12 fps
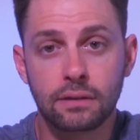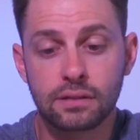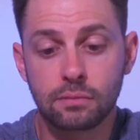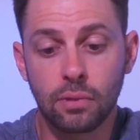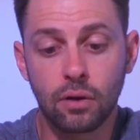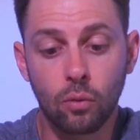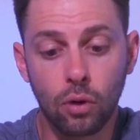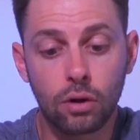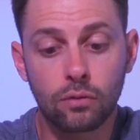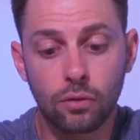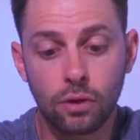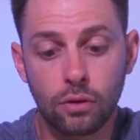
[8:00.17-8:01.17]
this might work
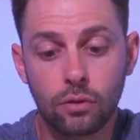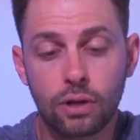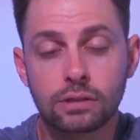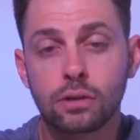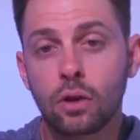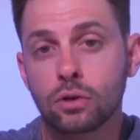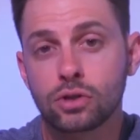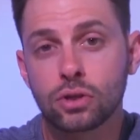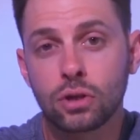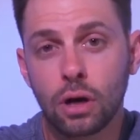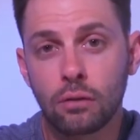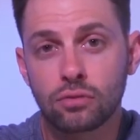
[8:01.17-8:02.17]
for you, as long as you're
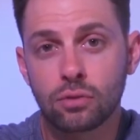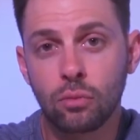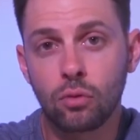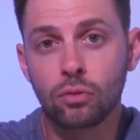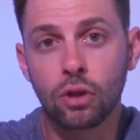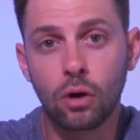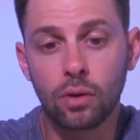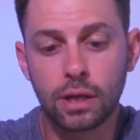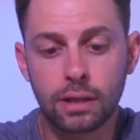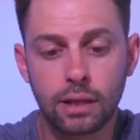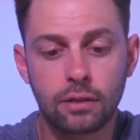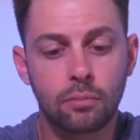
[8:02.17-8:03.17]
comfortable
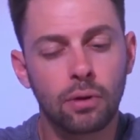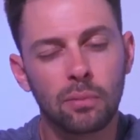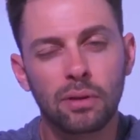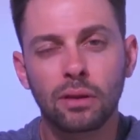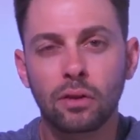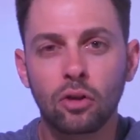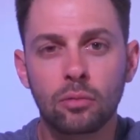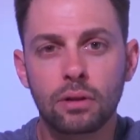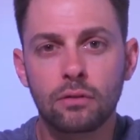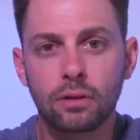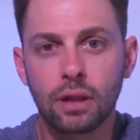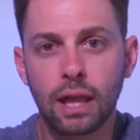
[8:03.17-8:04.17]
knowing that there might be a little bit
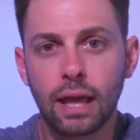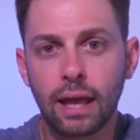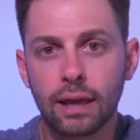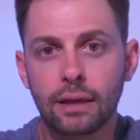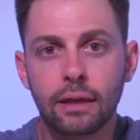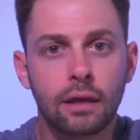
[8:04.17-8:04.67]
of a lag,